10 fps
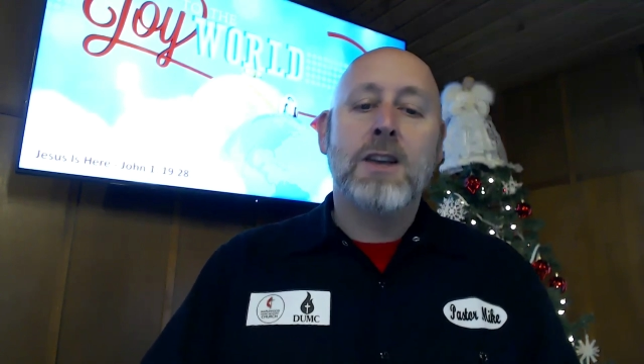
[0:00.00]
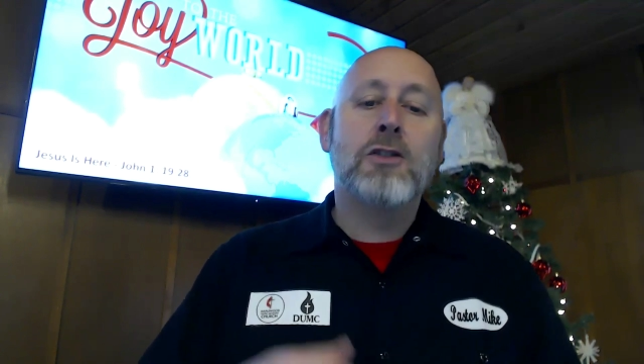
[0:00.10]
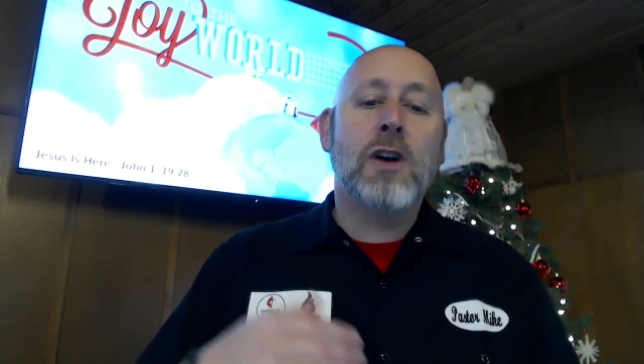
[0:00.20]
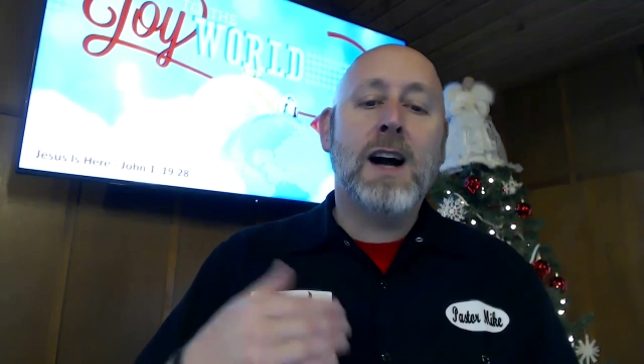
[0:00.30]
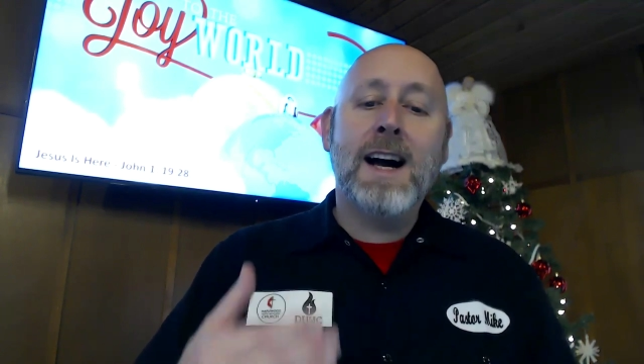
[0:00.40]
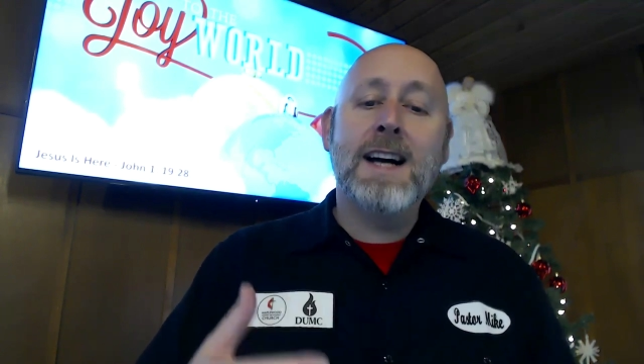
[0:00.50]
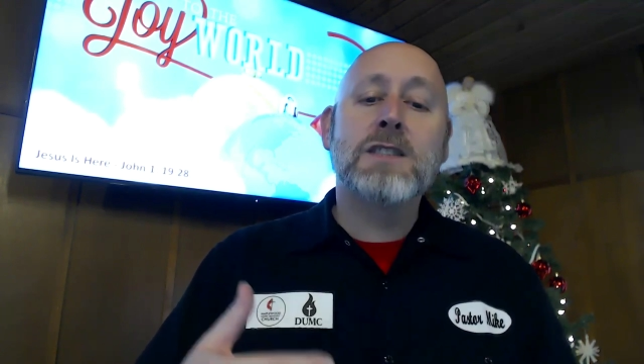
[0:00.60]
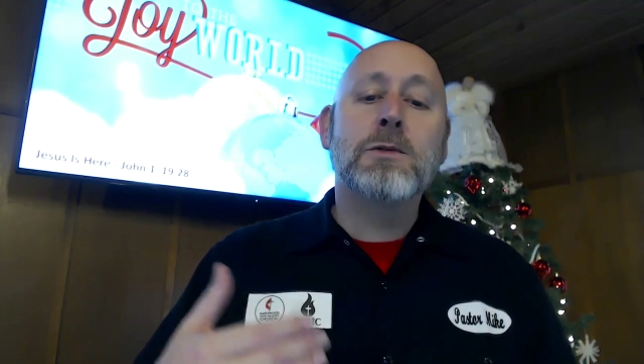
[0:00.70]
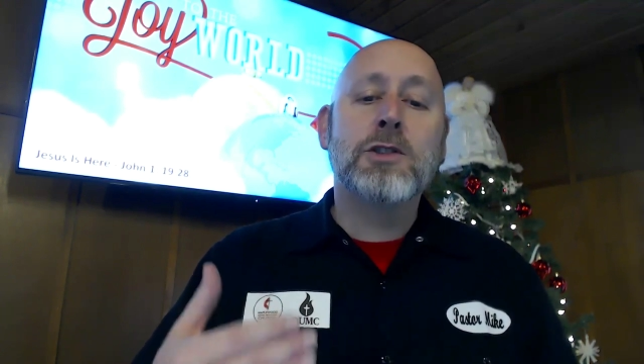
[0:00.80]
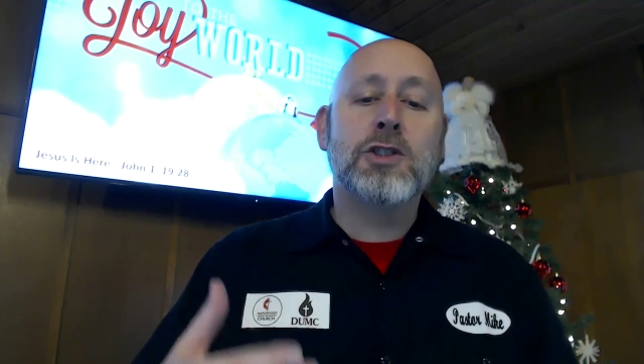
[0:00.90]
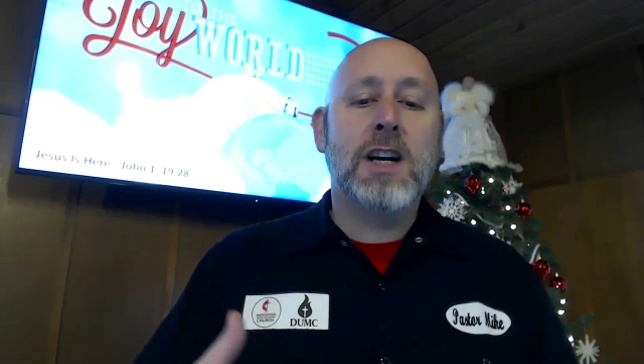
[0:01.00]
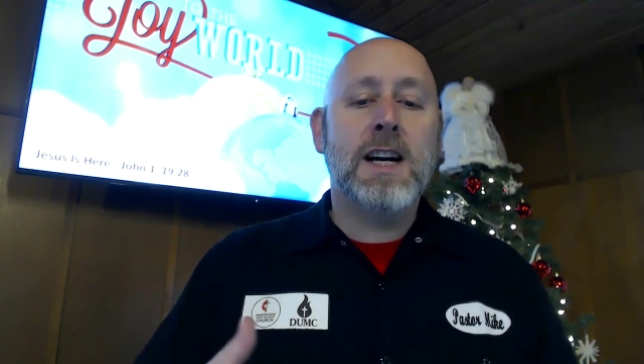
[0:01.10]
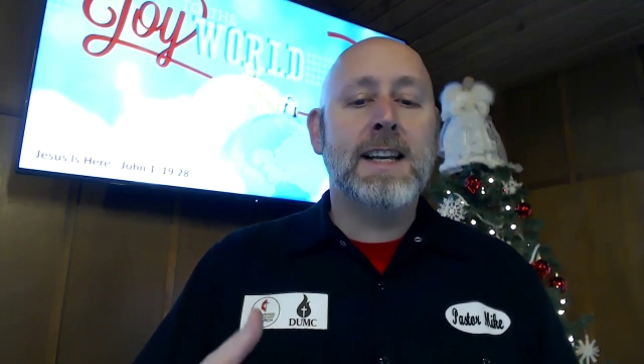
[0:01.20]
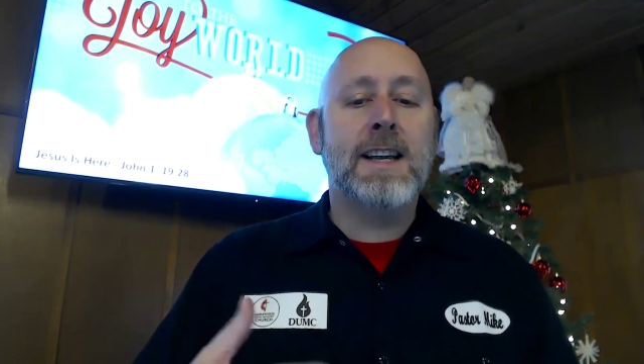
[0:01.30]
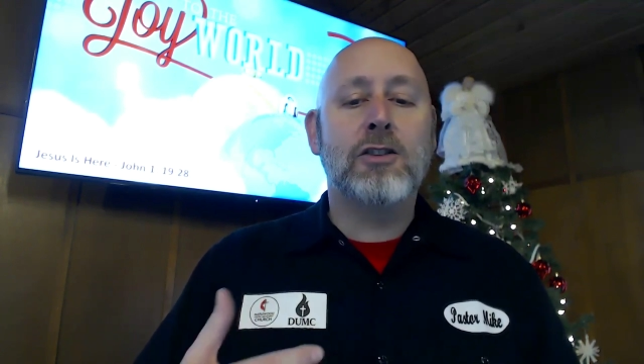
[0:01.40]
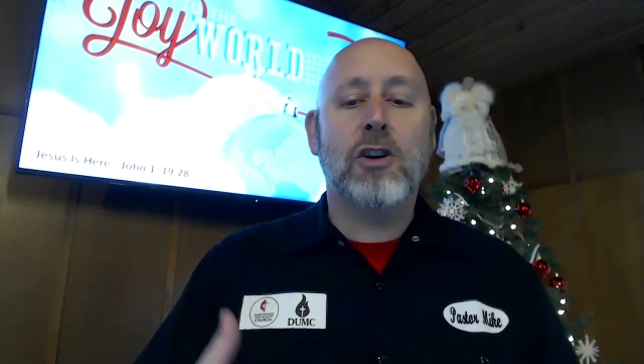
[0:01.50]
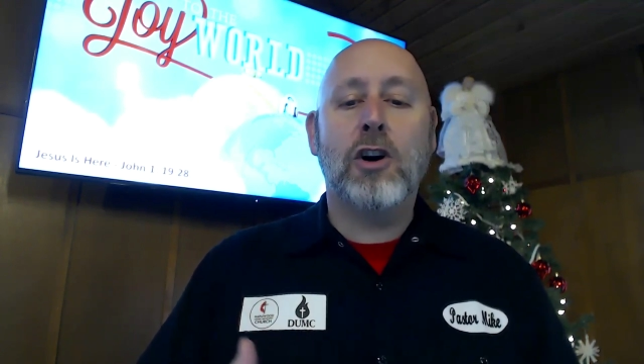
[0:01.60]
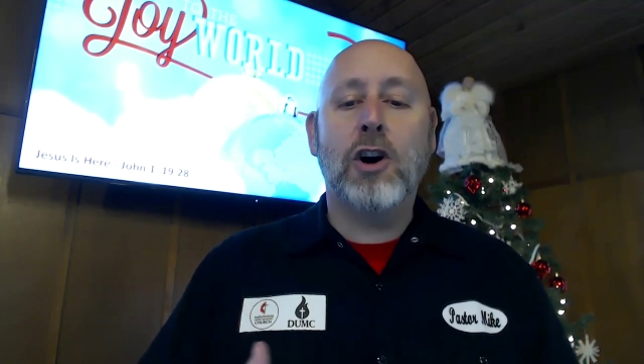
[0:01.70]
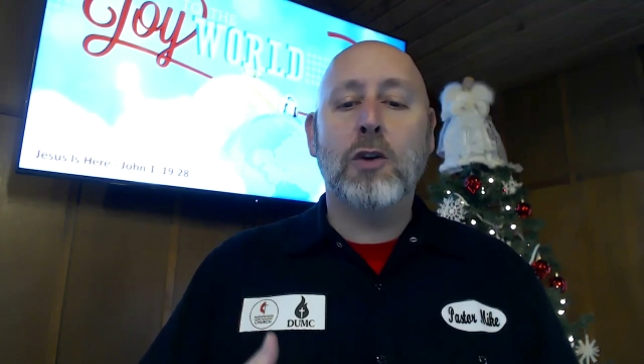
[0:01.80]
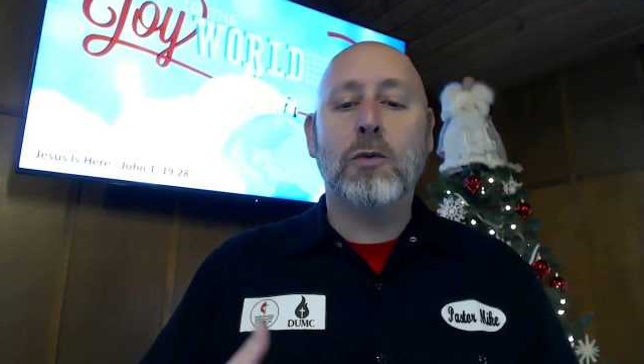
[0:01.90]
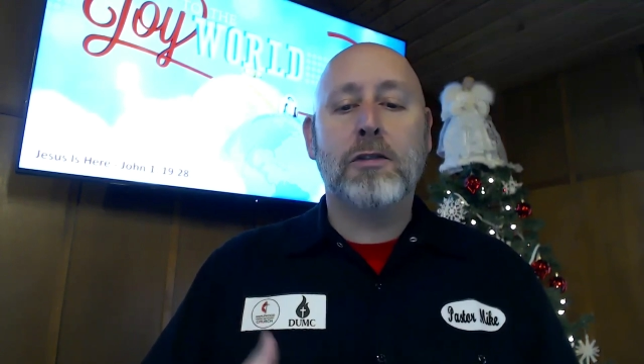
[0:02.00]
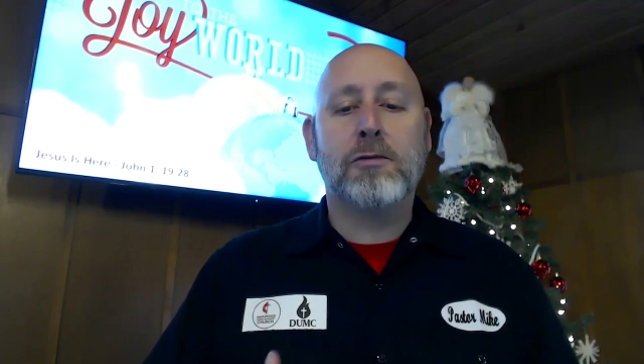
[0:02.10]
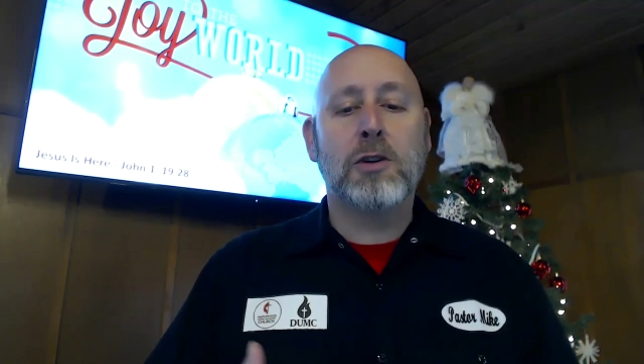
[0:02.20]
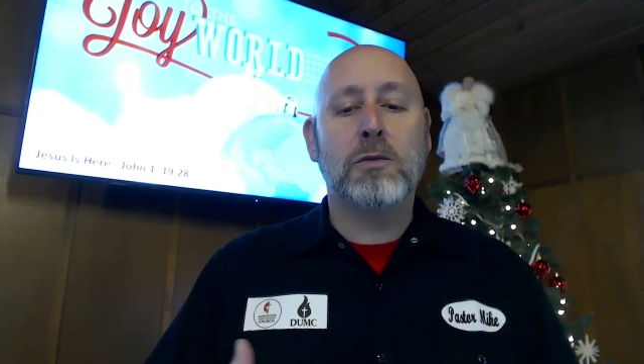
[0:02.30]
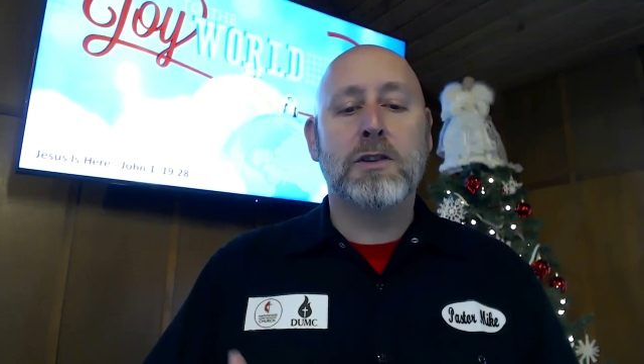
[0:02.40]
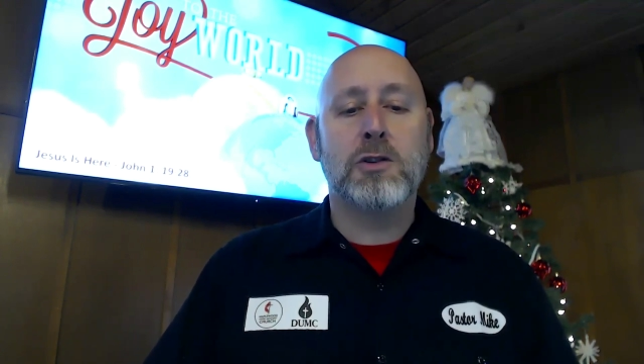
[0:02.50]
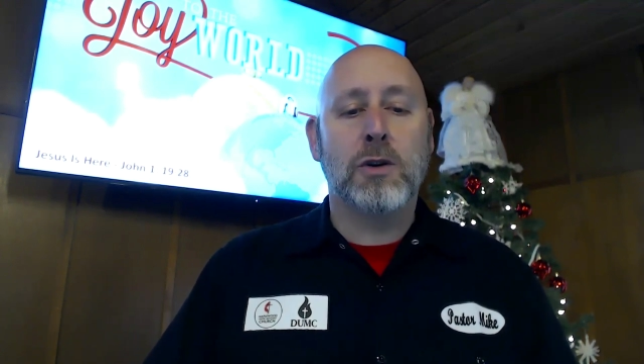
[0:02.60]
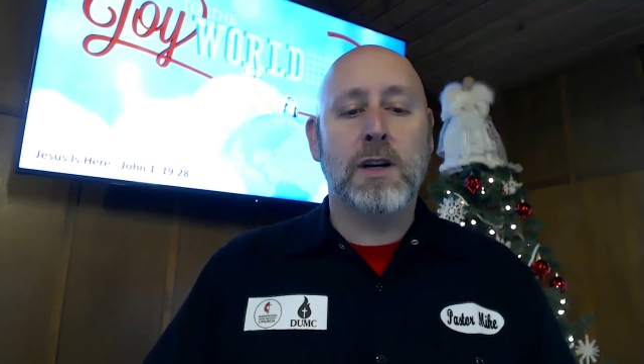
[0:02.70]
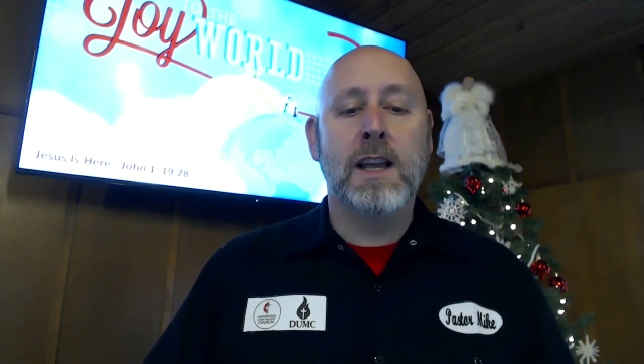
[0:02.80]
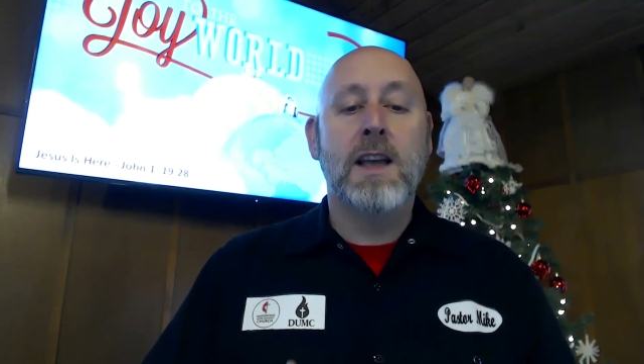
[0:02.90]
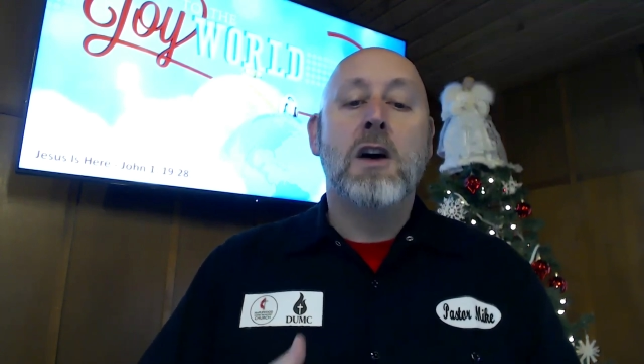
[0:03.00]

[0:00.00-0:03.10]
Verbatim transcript: Your eyes will shine and your heart will thrill with joy,